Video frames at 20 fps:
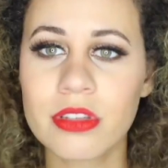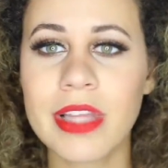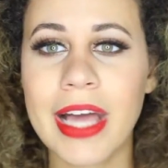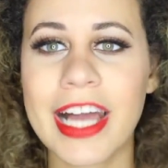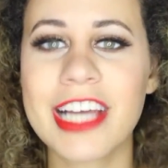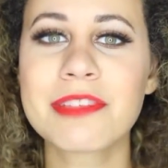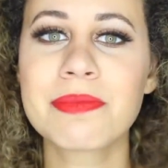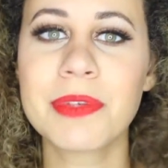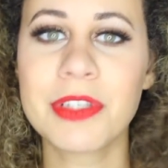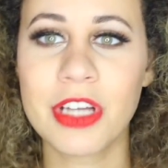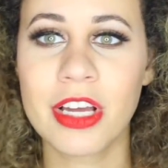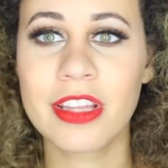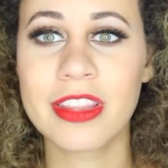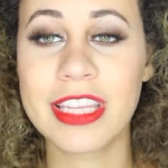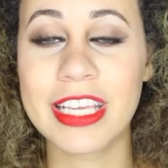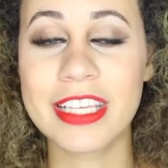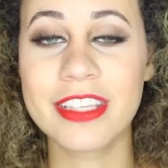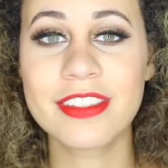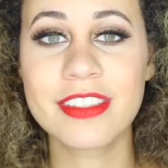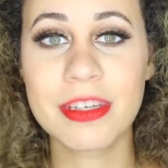So last but
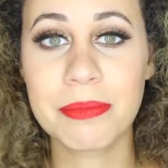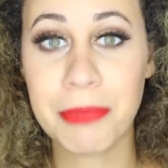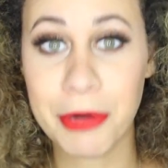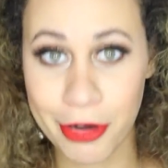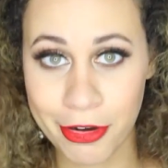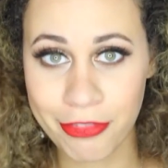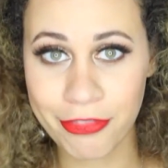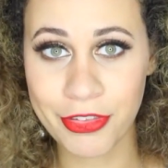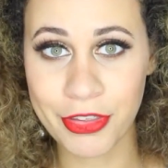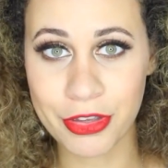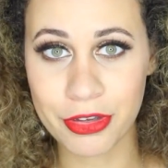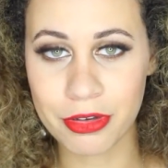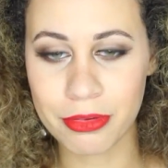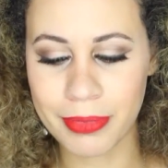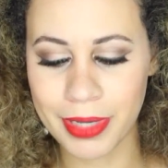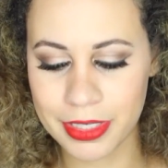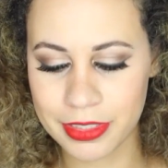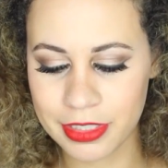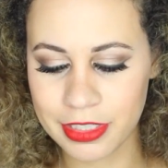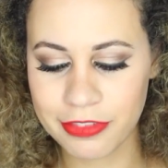not least,
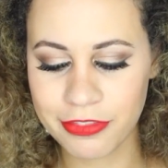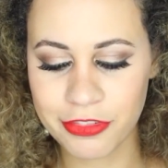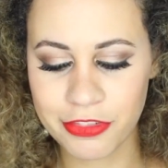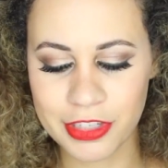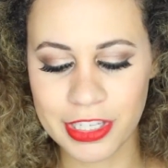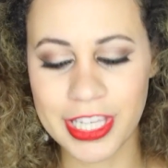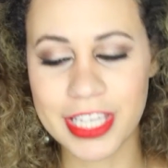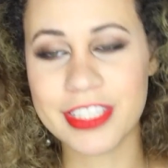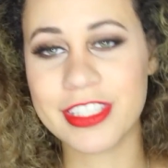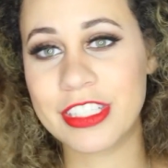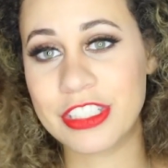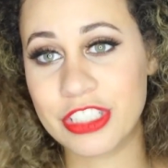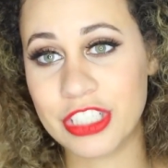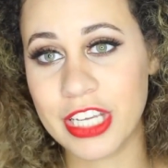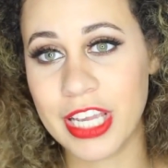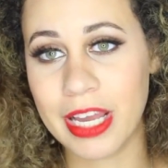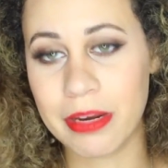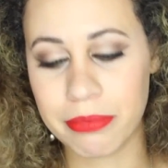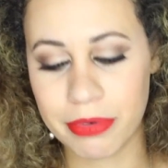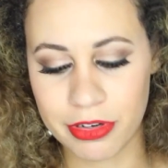perfume. I didn't even realize that
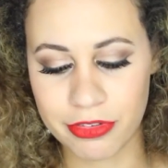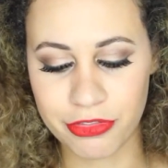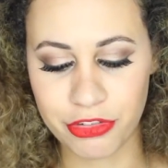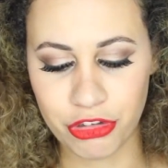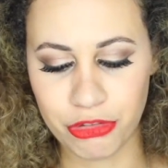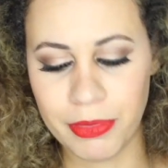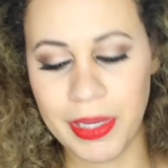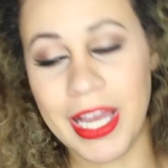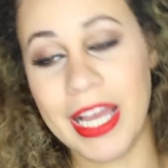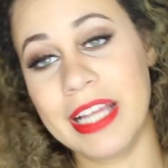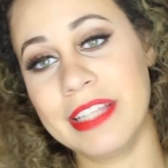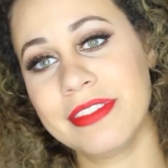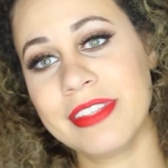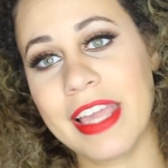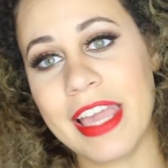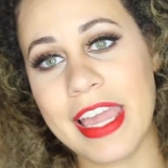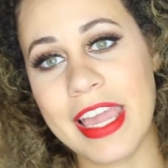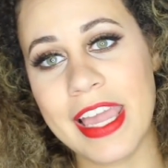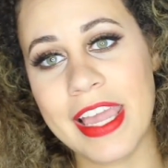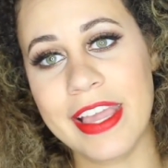she had perfume
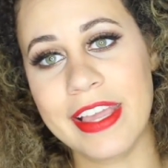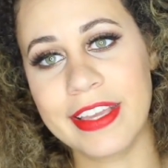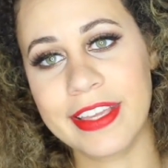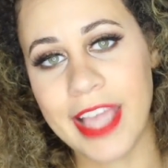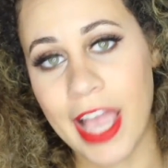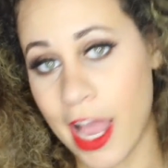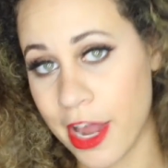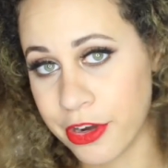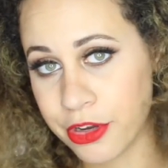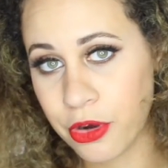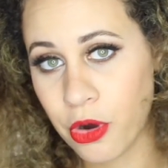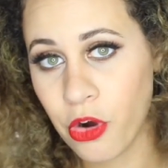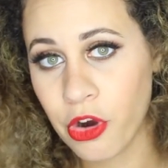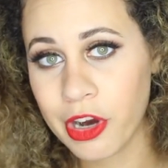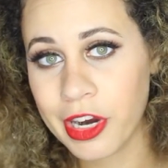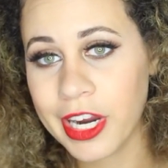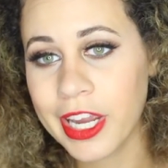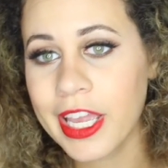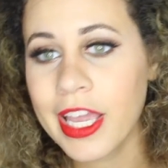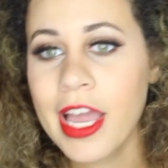as a
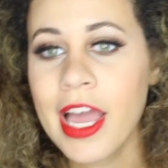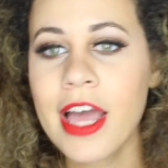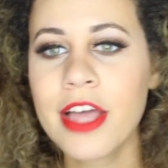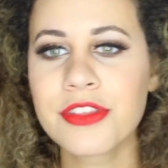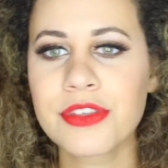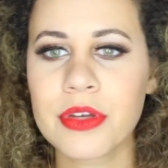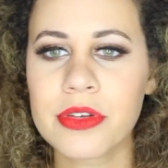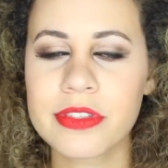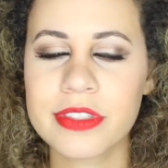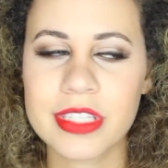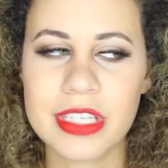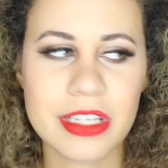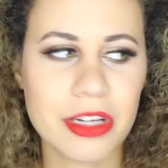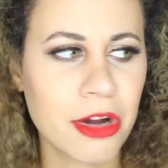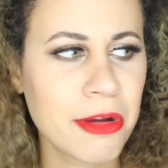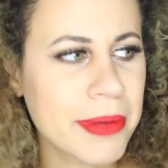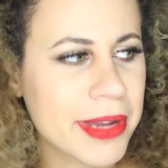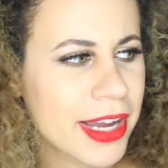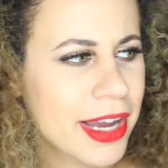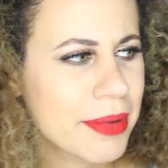category, so I was
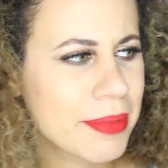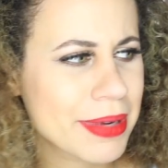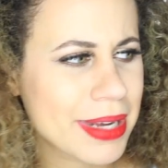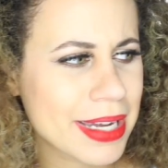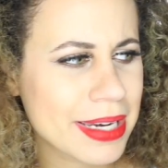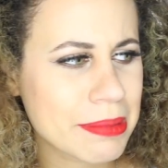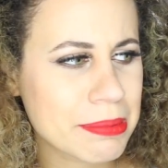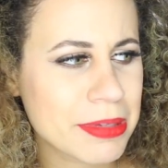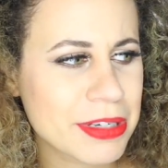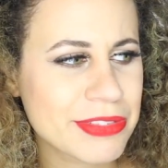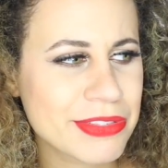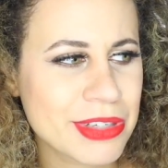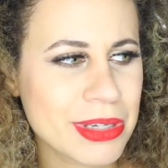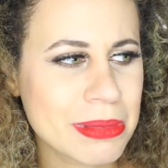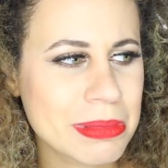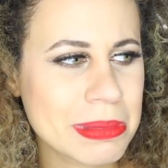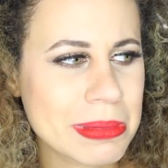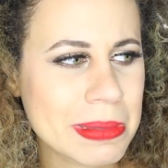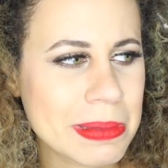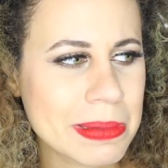like, oh my god, what kind of
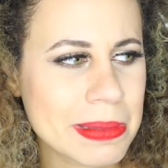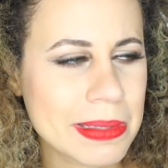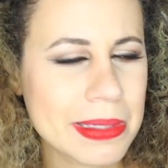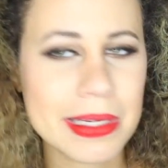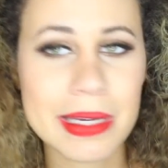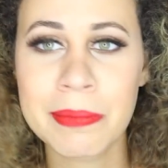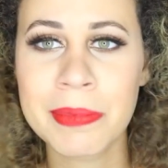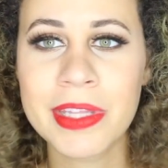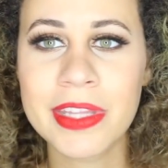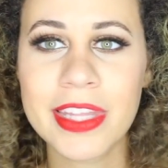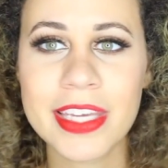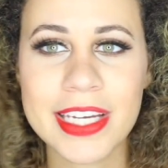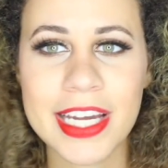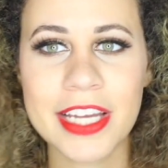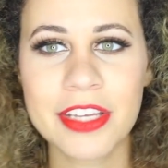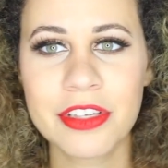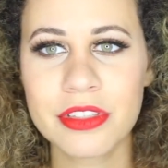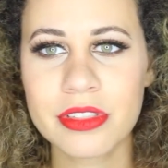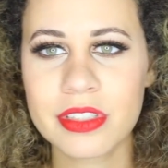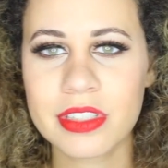perfume do I want? I mean, like,
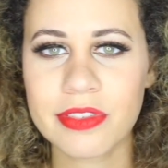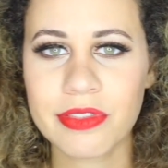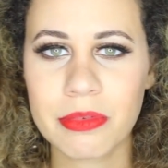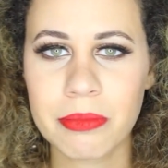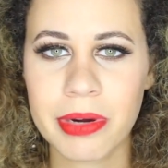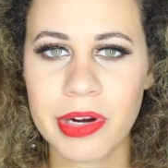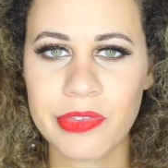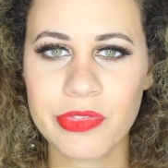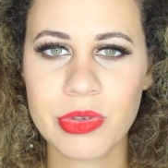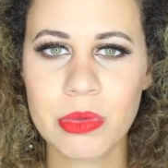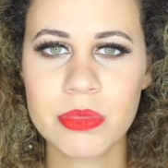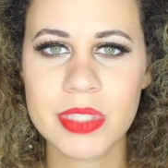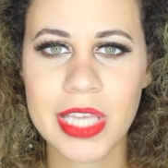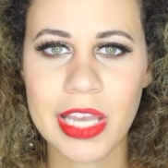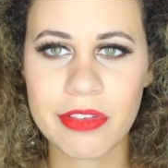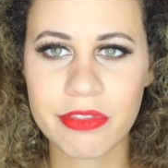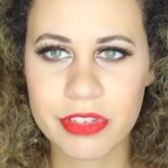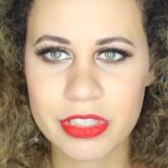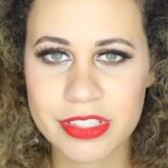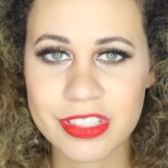I use different perfumes
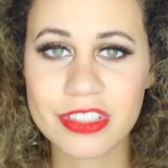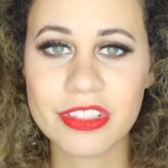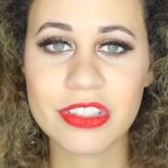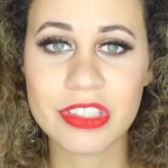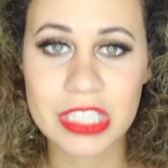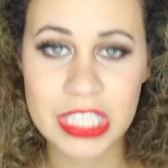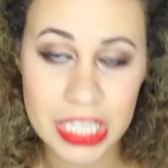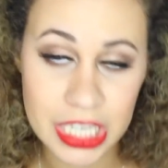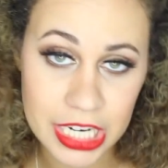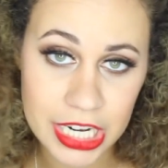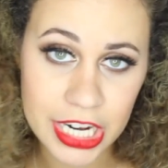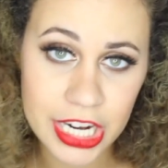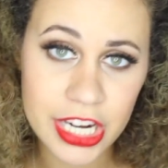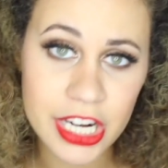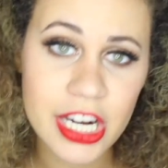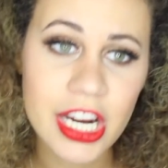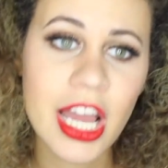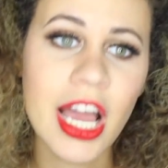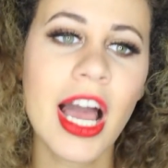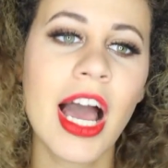every single
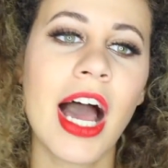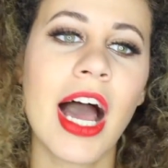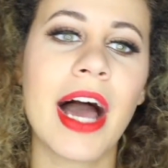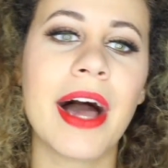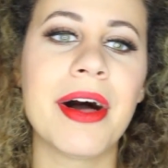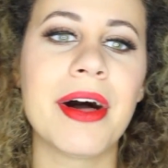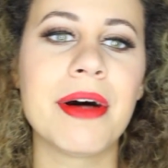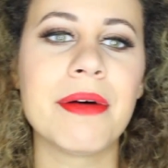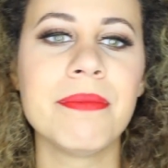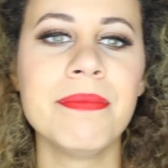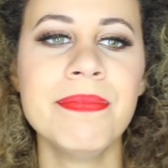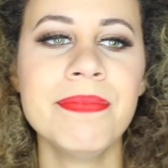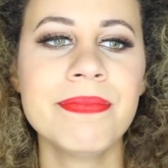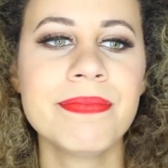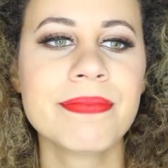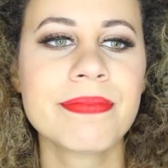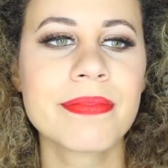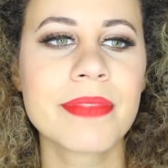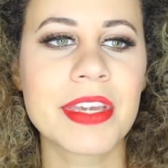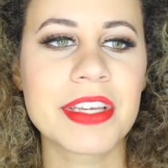year,
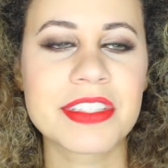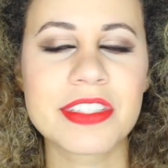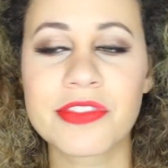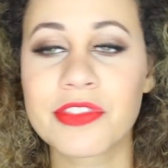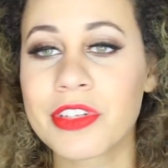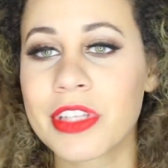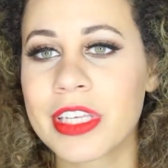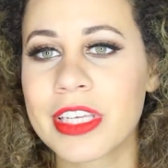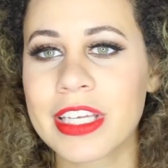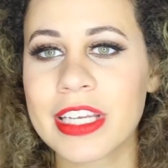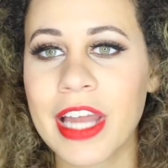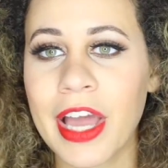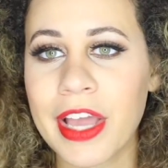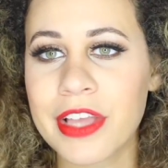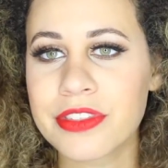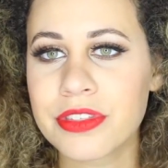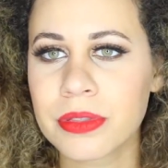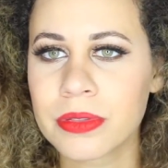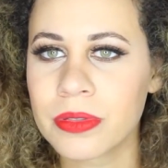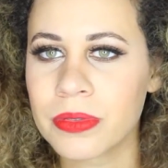except for like in
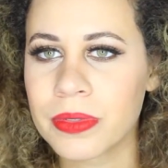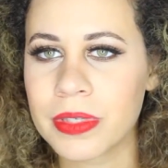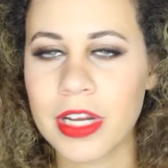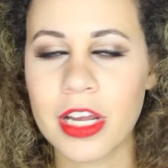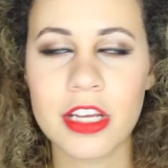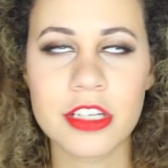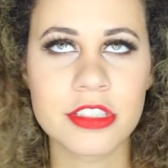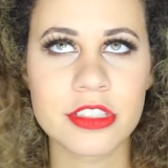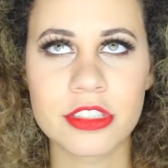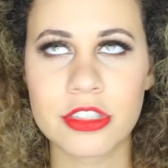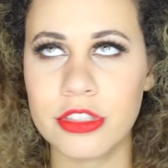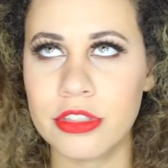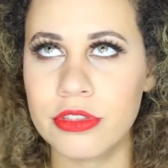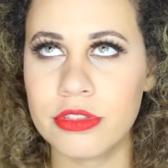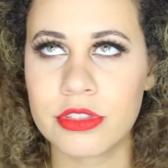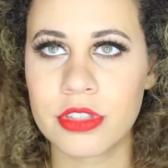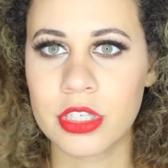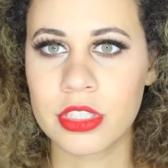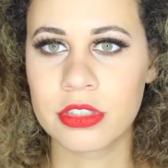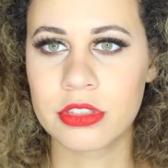high school where I just
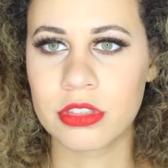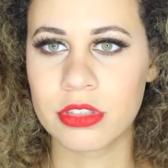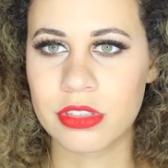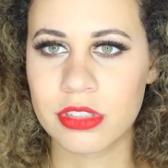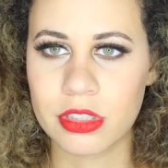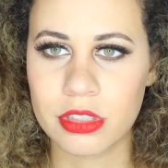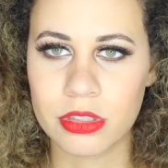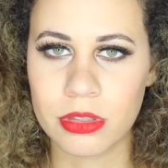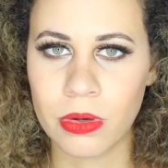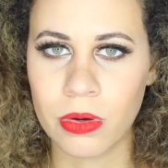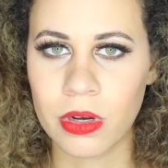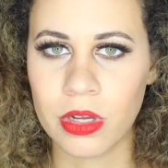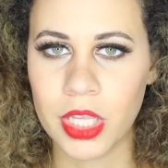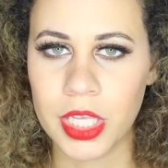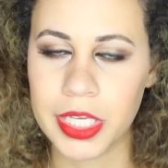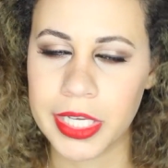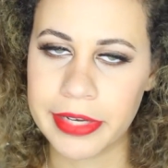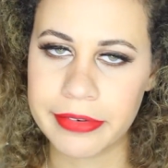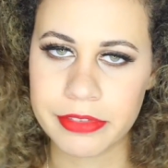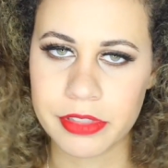used like Juicy Couture
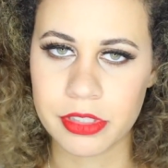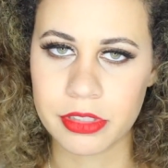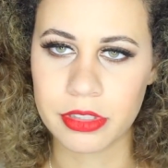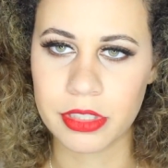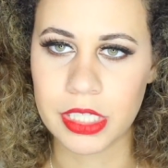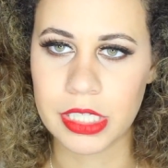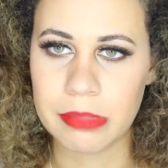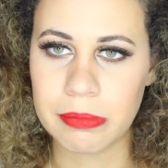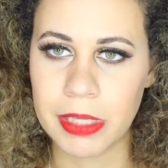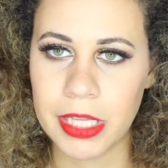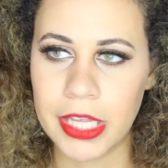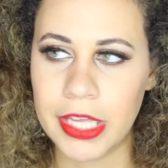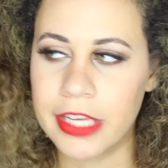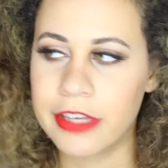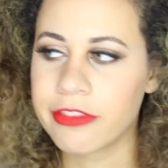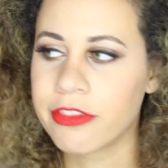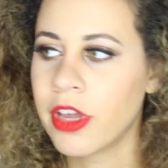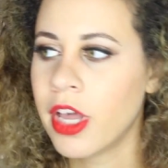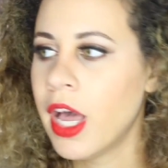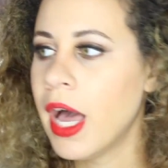like every single day of my
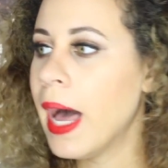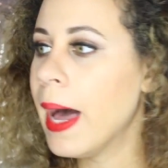life.